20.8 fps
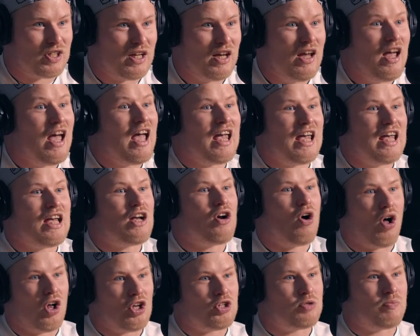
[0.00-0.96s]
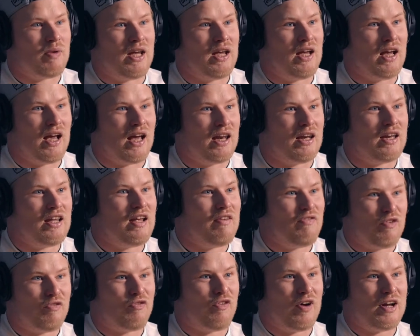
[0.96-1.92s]
PFC. Yeah. He calls me, and
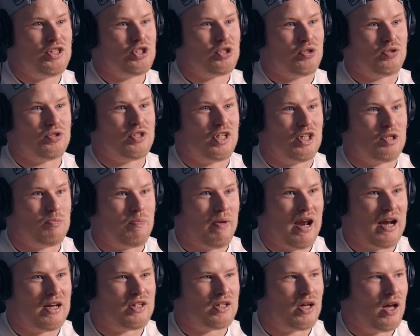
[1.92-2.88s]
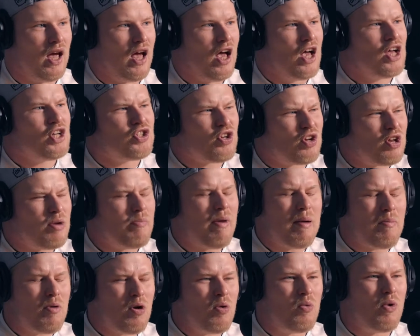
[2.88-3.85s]
even fight shows that he's been at. He's like, so you
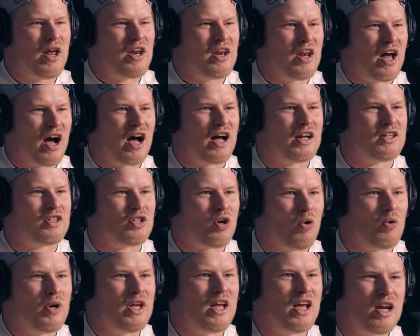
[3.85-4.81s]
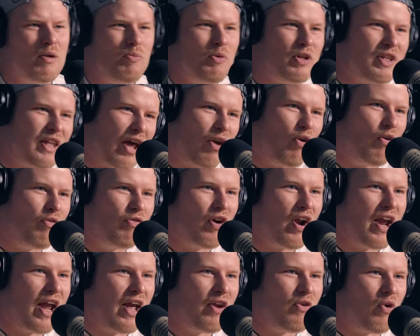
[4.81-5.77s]
remember when Tony hit him with that
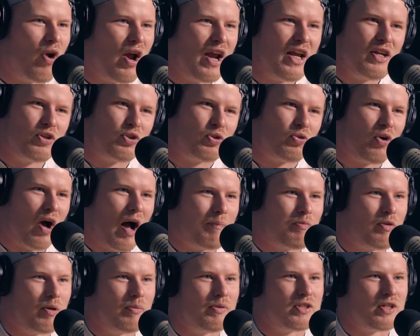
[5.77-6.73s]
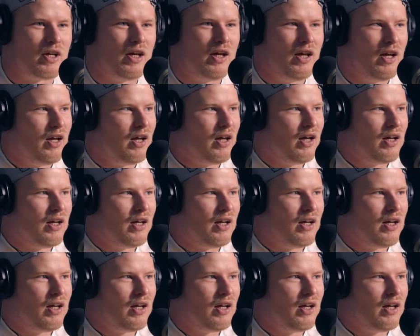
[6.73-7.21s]
overhand right and dropped him? Like,